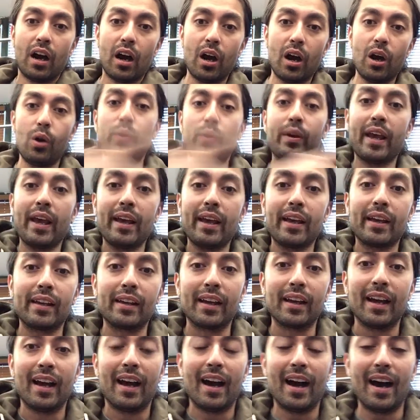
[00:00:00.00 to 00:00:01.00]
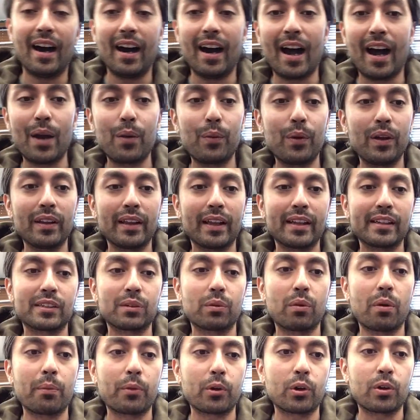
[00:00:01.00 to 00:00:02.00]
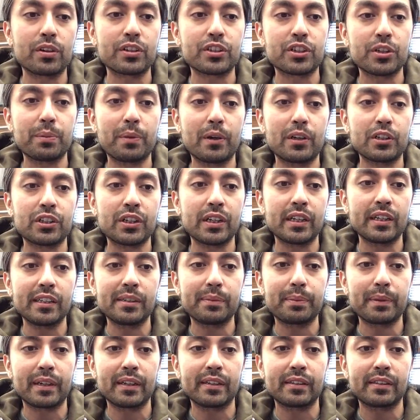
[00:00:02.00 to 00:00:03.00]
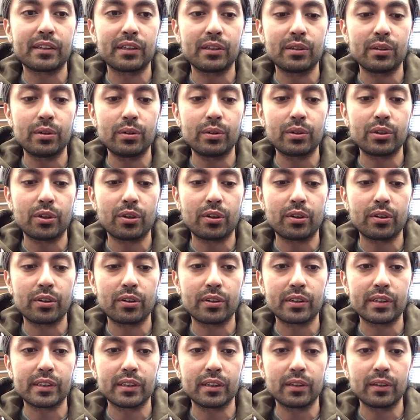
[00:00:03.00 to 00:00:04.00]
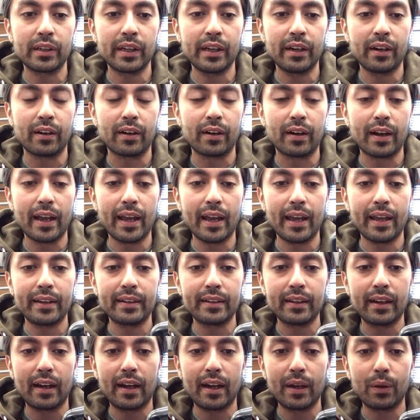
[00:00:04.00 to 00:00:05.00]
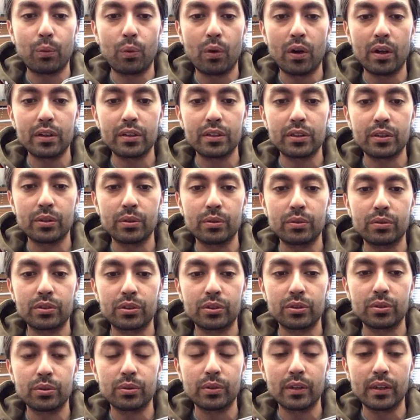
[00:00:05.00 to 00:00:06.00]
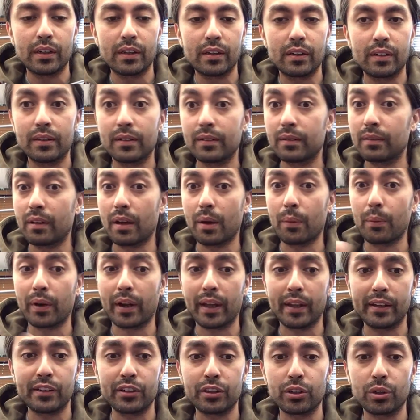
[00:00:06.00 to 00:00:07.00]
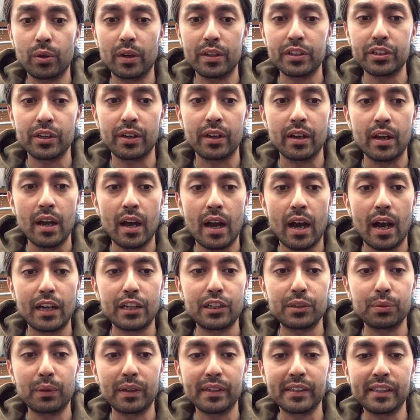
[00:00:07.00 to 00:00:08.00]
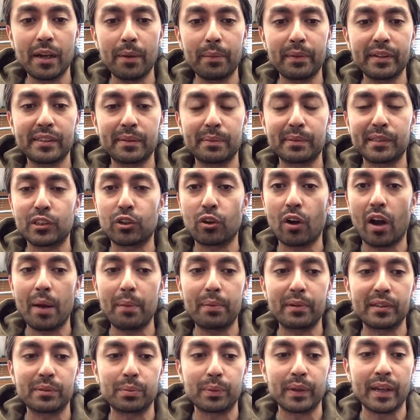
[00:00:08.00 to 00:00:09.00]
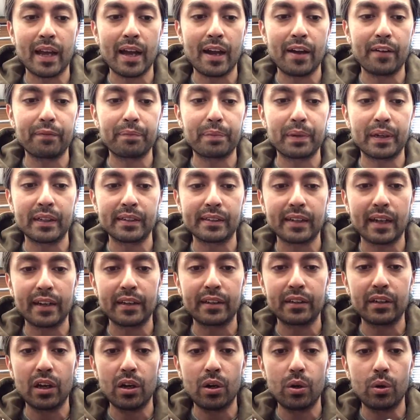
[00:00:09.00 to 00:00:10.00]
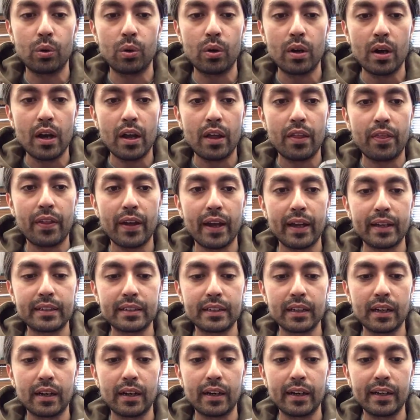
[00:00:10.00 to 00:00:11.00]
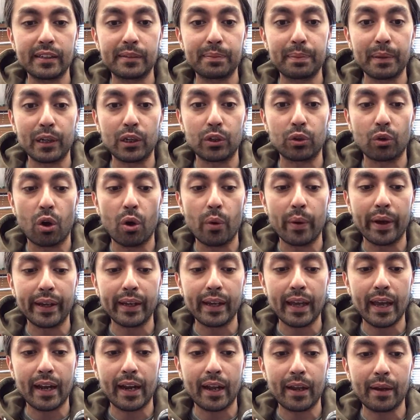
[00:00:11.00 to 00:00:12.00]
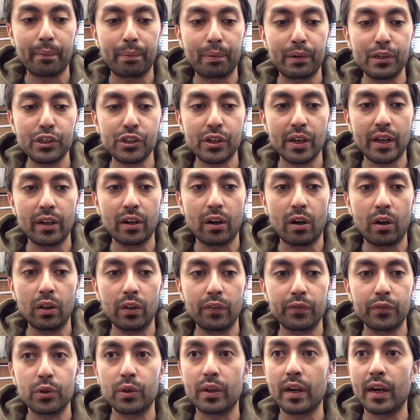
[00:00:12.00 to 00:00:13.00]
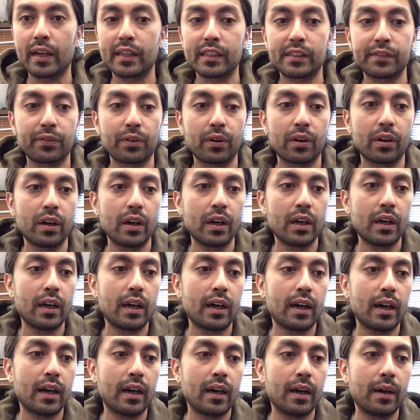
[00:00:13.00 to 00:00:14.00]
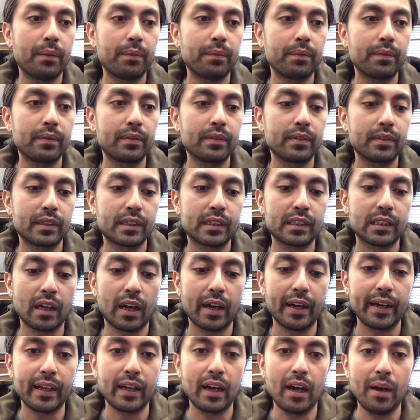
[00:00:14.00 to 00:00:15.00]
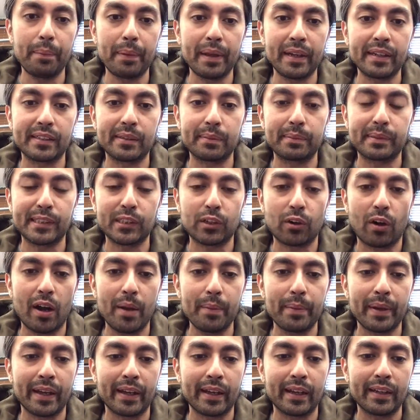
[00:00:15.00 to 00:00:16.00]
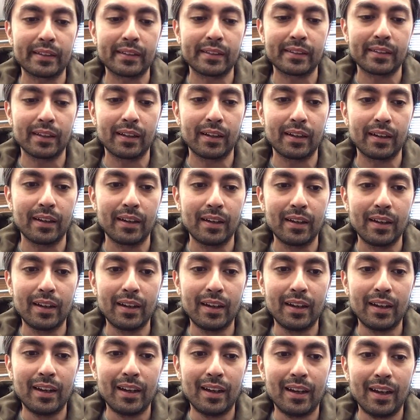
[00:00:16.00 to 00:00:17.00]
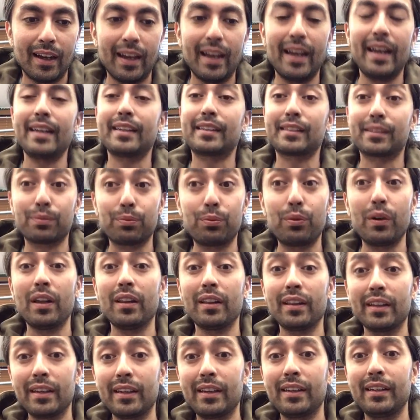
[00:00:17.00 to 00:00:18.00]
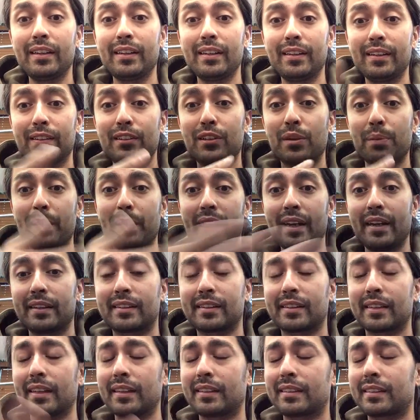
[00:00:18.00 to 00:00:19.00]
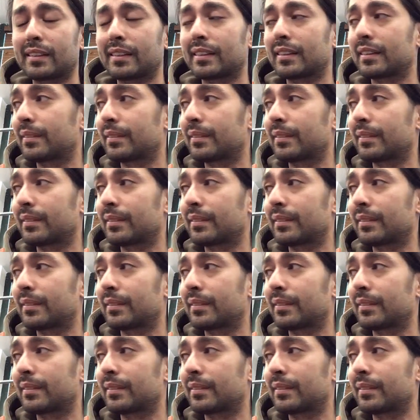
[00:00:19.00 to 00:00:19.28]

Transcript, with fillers: Okay, uh, I will answer one more question about jeans because you you're you're still here, and uh, I want you to uh, I want to answer your question. I just want to see how many subscribers we have because I know that uh, it's been growing, and I appreciate all of you guys for um, signing up and subscribing. It's uh, it's really to me it's it's